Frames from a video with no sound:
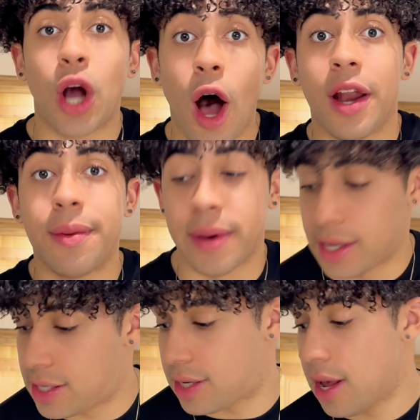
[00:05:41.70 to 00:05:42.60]

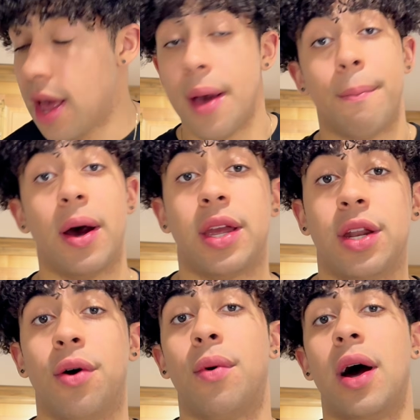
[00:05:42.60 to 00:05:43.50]
condiments. But you
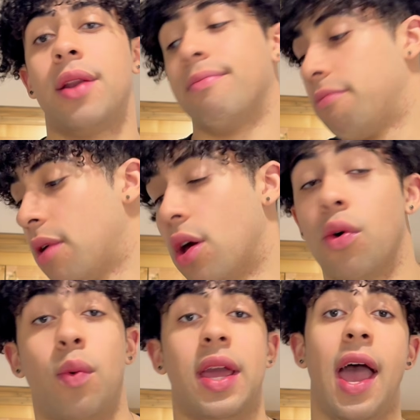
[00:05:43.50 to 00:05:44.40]
know what?
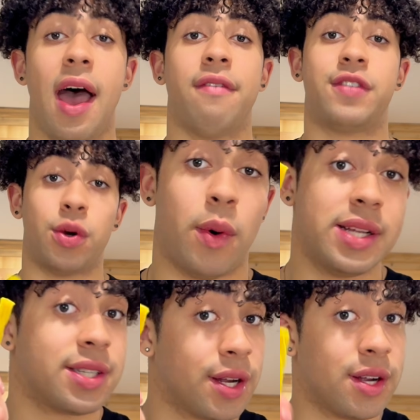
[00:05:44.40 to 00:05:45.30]
We have
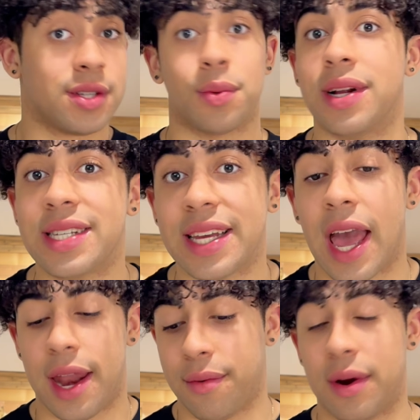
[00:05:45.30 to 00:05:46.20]
Twizzlers once
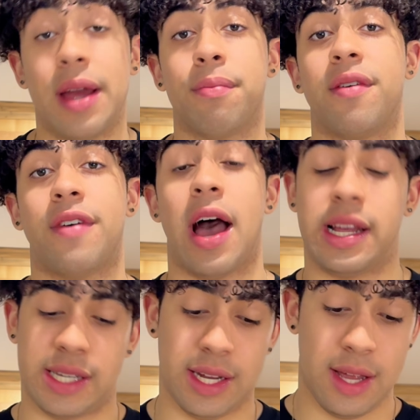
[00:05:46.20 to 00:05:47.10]
again. We're
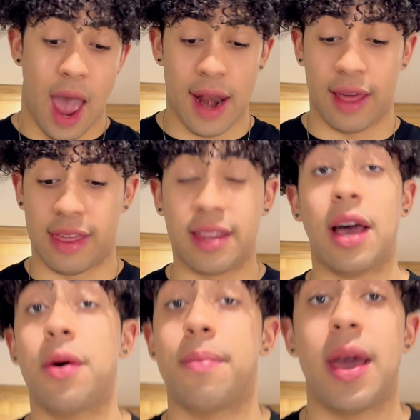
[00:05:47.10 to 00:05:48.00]
improvising. And I think that
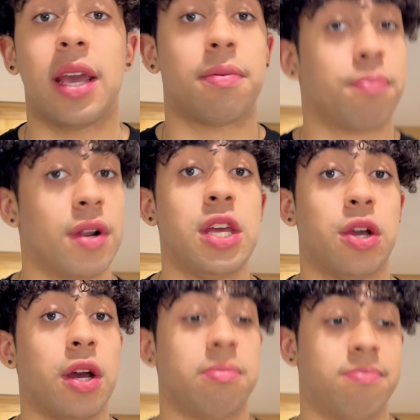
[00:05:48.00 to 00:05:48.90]
would make pretty
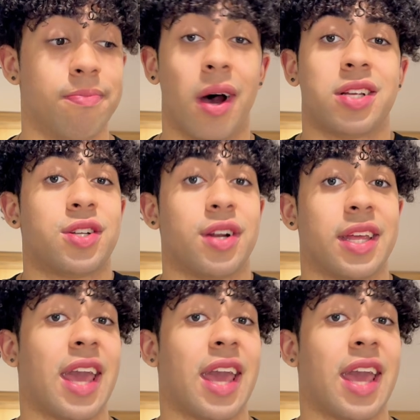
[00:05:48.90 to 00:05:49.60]
good mustard and